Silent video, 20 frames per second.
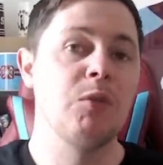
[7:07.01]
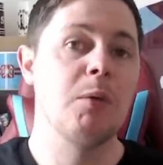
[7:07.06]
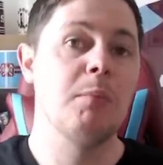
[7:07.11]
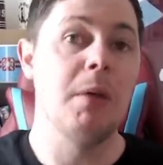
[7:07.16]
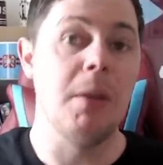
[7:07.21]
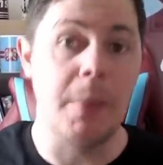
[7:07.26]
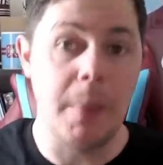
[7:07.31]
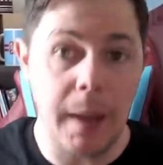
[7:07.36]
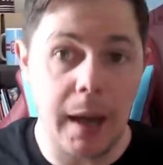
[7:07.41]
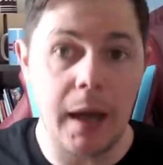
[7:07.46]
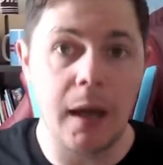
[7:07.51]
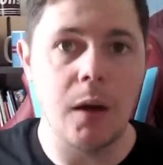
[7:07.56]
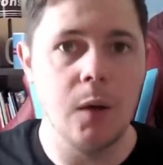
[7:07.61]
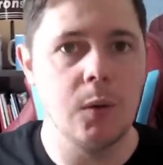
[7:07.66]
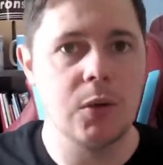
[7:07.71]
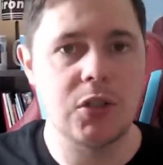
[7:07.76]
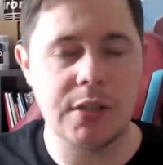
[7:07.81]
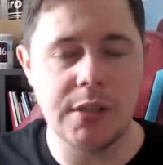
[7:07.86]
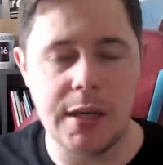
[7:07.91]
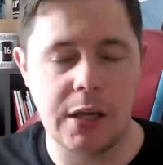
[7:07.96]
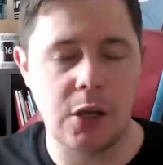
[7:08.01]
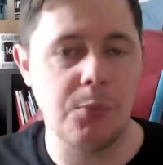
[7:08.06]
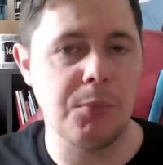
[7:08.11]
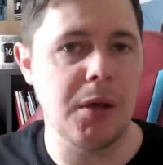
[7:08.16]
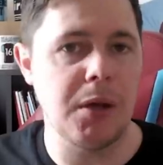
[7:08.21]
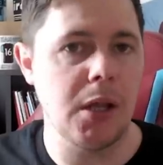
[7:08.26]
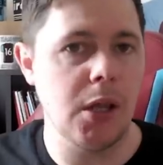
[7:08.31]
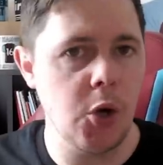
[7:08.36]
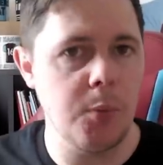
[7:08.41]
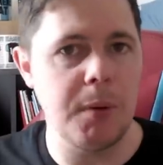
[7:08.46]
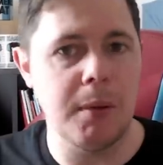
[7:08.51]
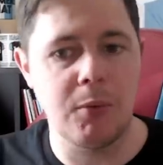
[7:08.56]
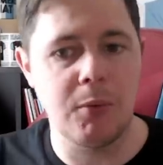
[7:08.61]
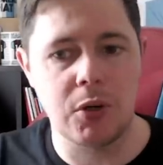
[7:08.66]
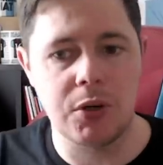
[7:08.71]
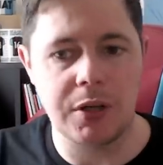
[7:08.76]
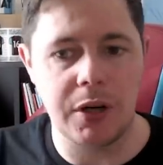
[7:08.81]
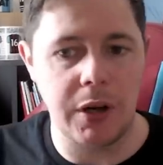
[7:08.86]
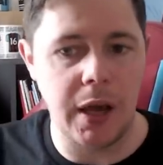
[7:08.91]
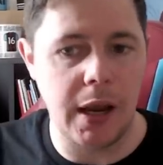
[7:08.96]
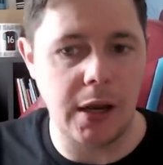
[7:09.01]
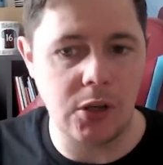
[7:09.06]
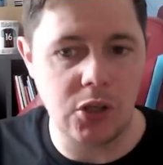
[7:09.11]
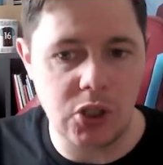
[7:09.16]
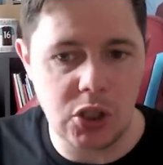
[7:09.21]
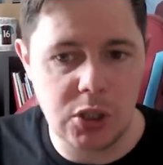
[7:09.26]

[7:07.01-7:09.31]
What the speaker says: But now City can be a little bit more direct and